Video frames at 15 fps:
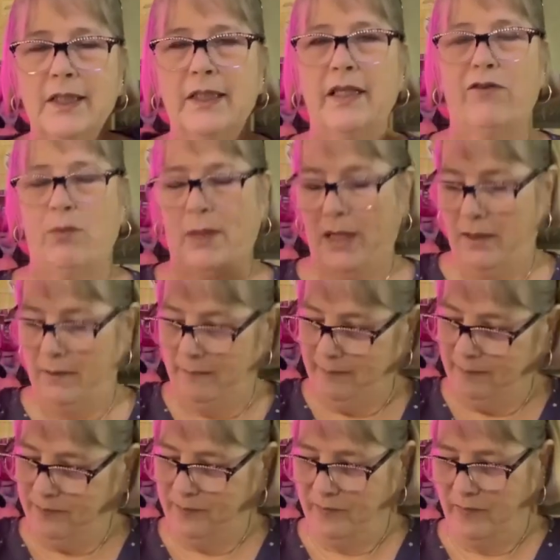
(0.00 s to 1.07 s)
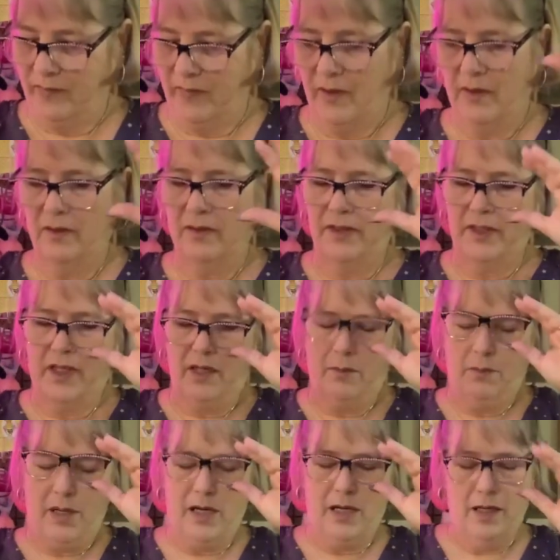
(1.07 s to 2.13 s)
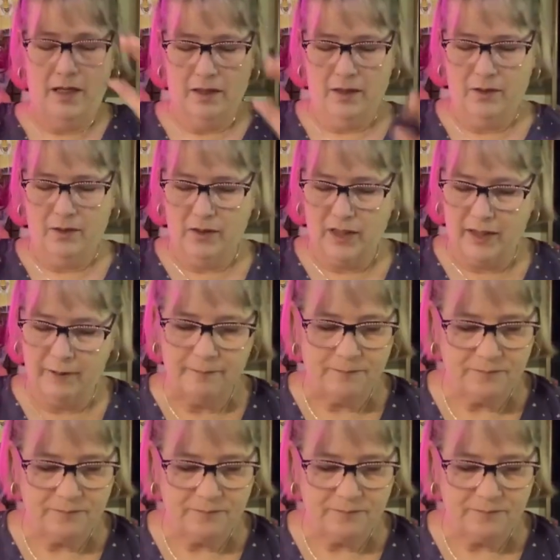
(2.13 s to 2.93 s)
Never mind. TMI. Okay.